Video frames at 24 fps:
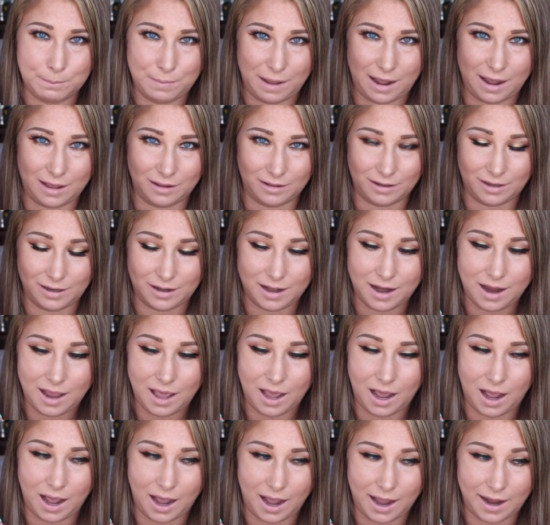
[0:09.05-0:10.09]
Palette.
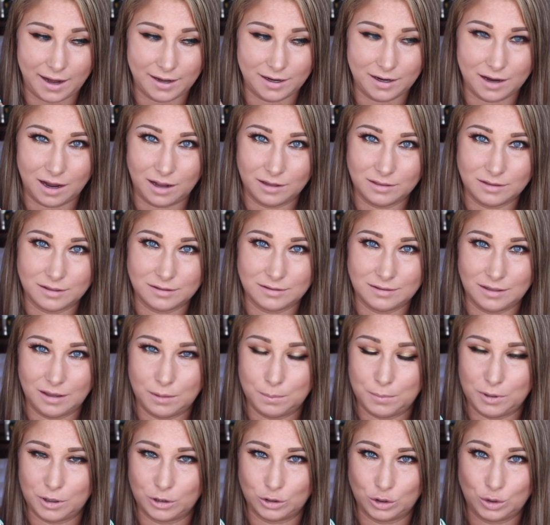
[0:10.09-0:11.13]
I got this in
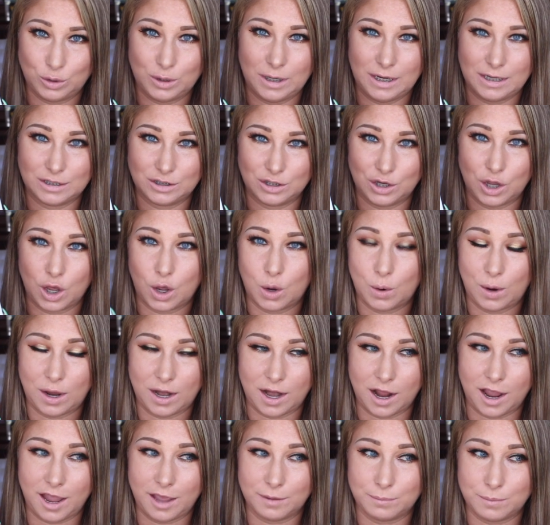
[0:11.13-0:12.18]
the mail 2 days ago
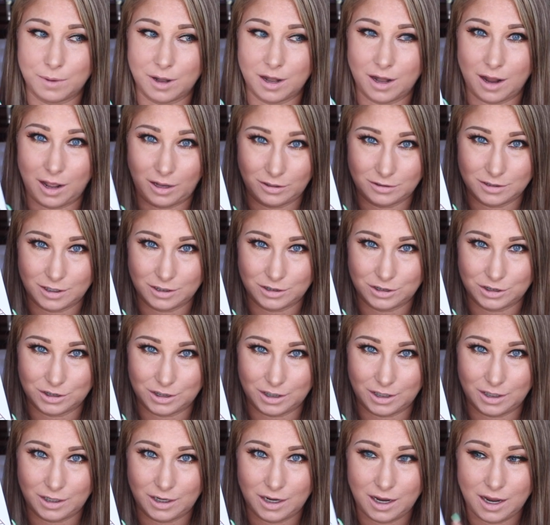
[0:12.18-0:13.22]
and I have not touched
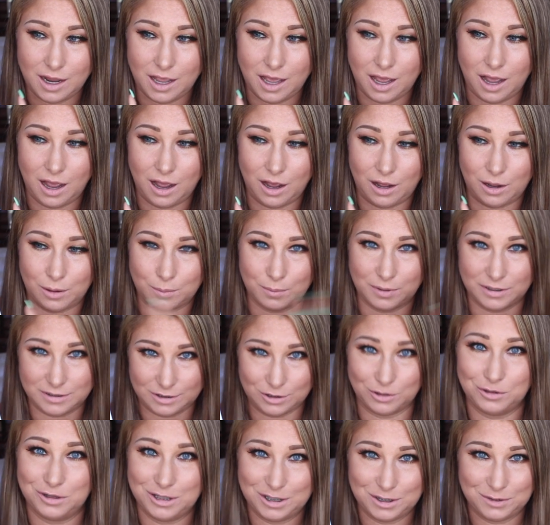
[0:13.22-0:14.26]
it
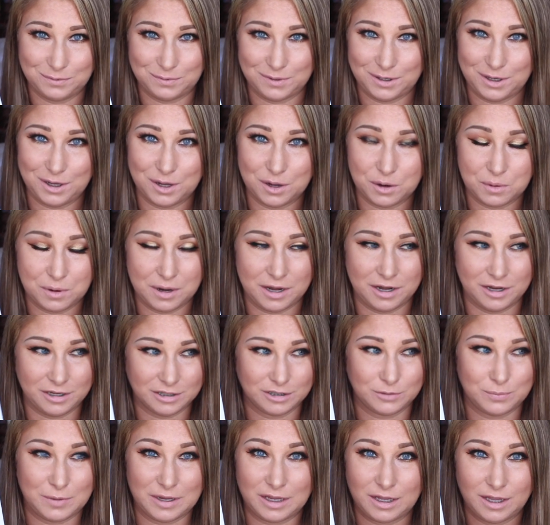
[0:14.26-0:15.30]
until this video, and
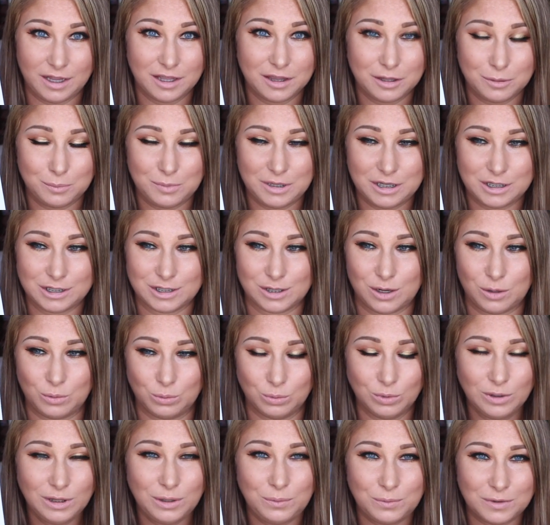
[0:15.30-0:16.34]
it's been killing me, so I
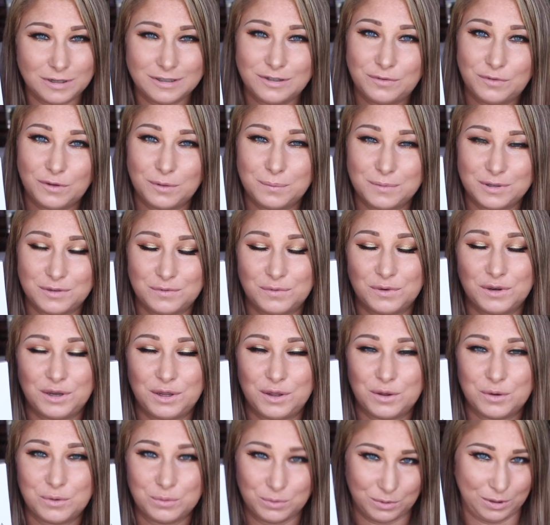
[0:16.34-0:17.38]
really wanted to film this
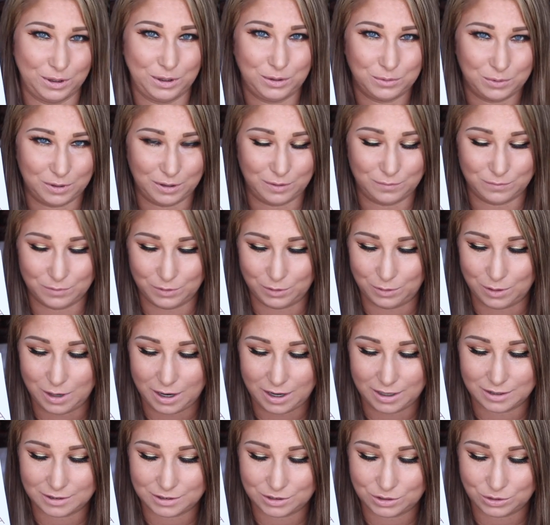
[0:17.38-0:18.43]
video really quick for you
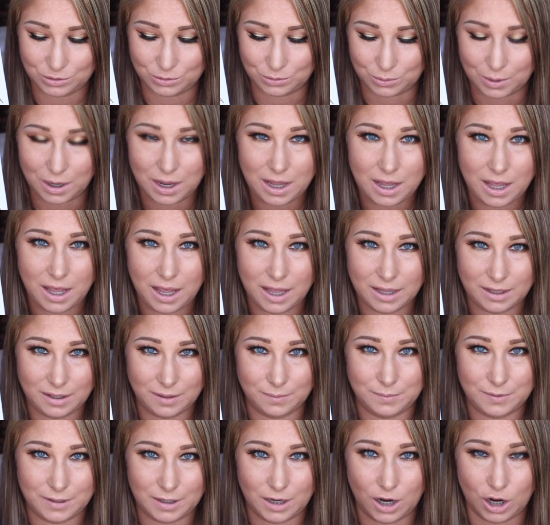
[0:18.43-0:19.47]
guys to
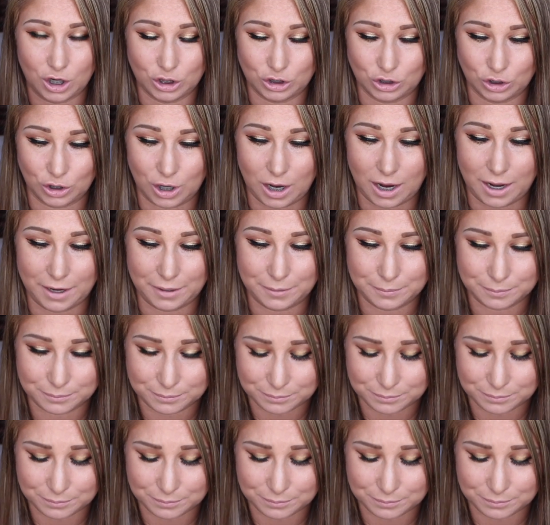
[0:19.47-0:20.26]
give it a try.